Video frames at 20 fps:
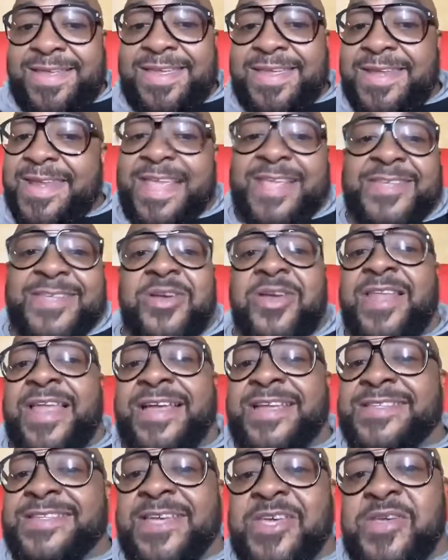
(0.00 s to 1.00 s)
That's all I
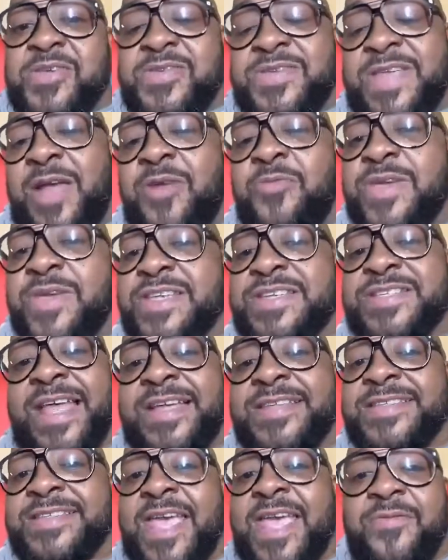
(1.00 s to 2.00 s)
can tell you is I reached out
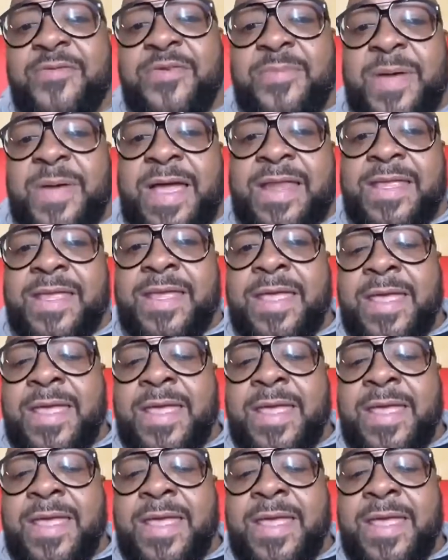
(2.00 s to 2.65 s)
to everybody.